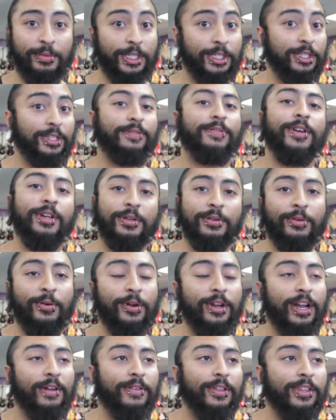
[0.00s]
We just finished
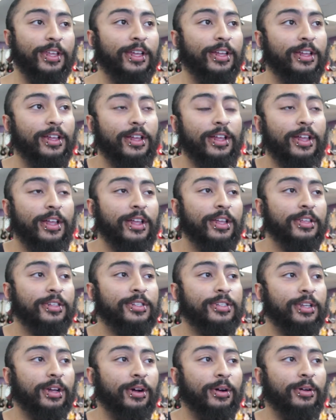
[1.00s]
recording everything,
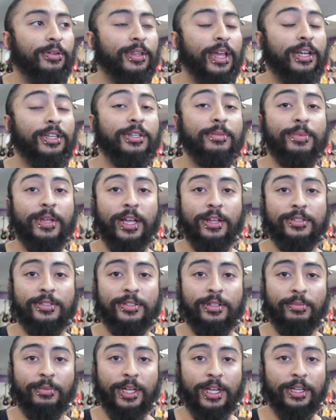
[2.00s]
so that should be out
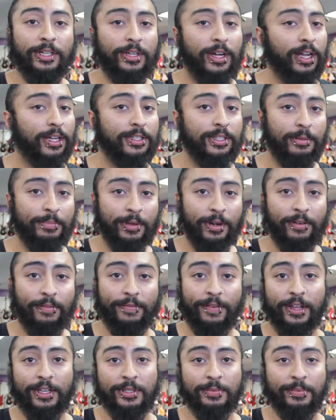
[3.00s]
soon. We got tracks up on our
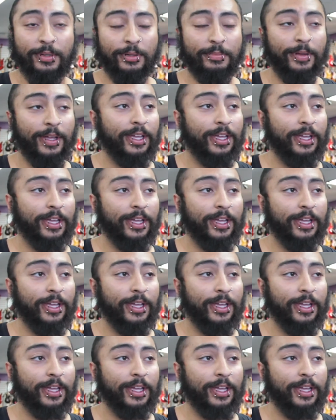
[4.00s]
Facebook